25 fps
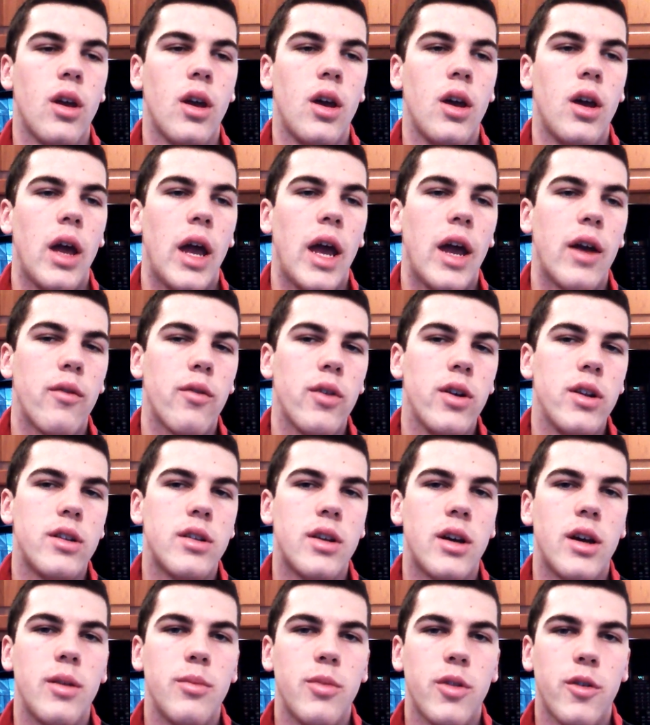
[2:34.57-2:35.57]
Every
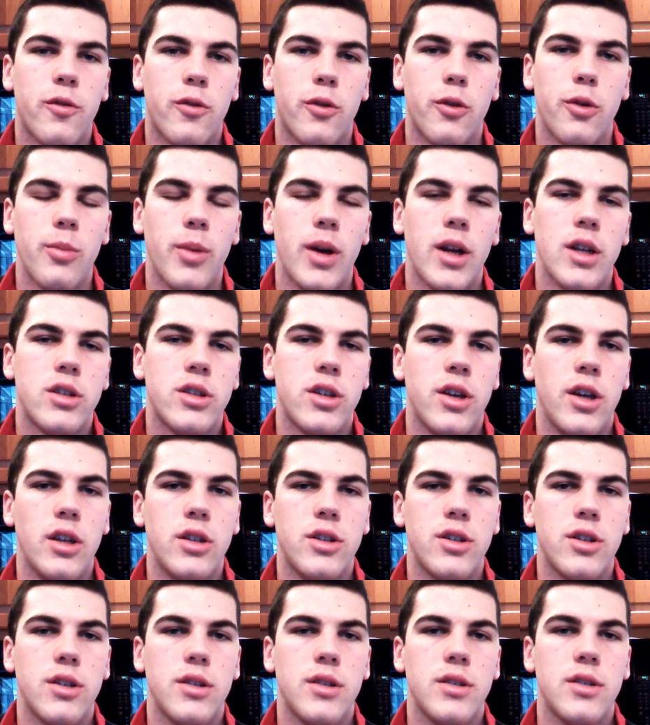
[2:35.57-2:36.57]
time the format
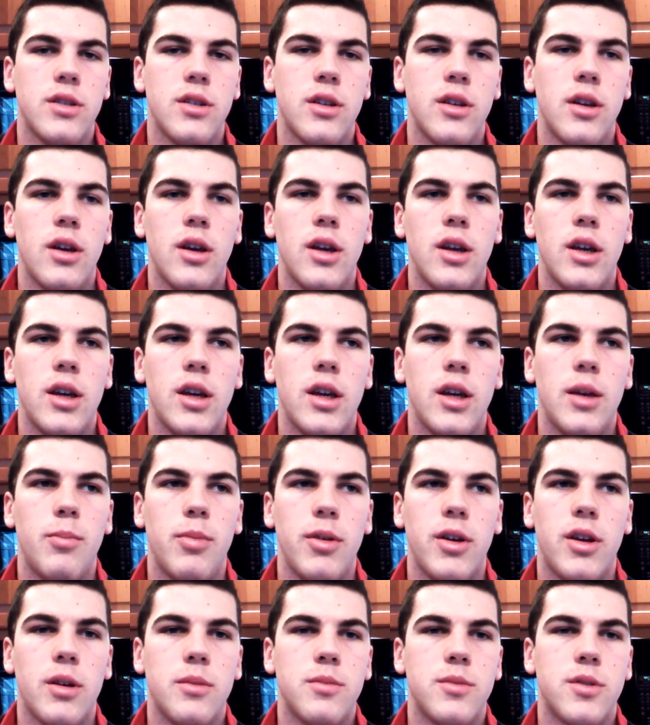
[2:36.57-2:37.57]
changes, it
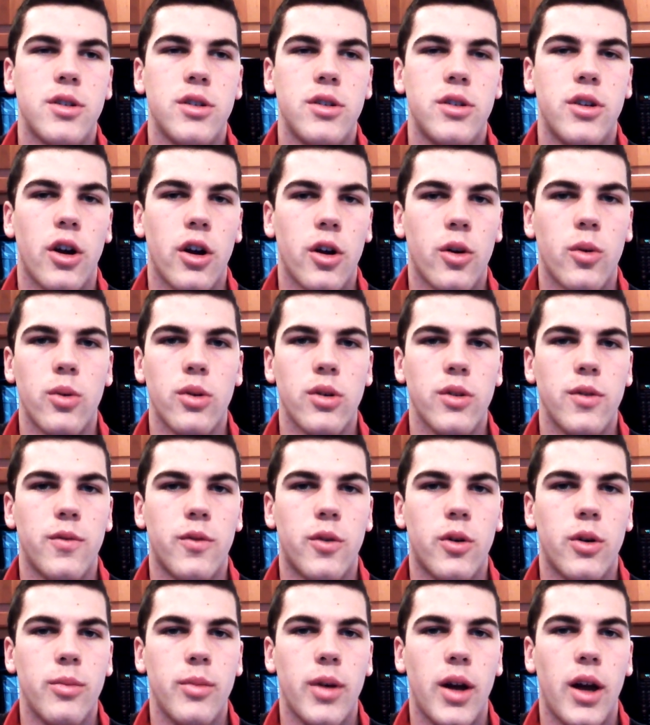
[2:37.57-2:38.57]
becomes a Dark World
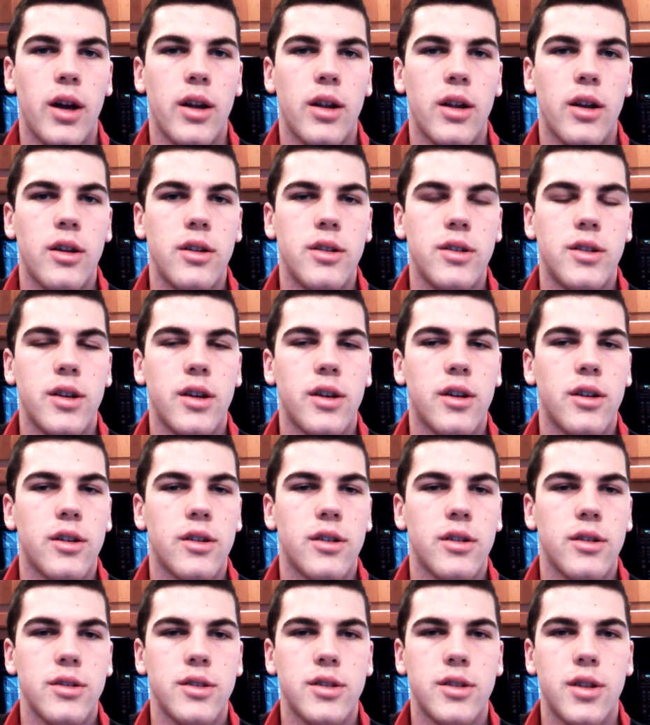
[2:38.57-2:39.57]
format
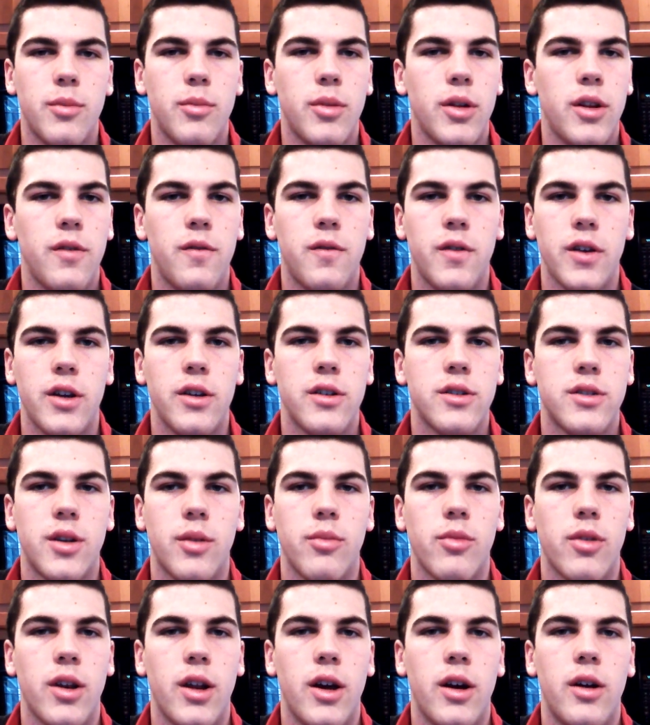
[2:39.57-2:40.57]
until somebody figures
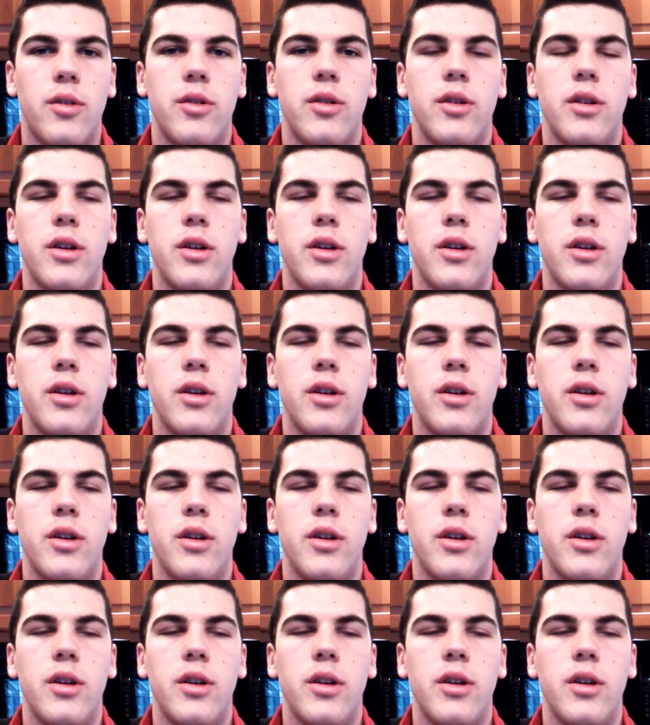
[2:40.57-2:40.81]
something out.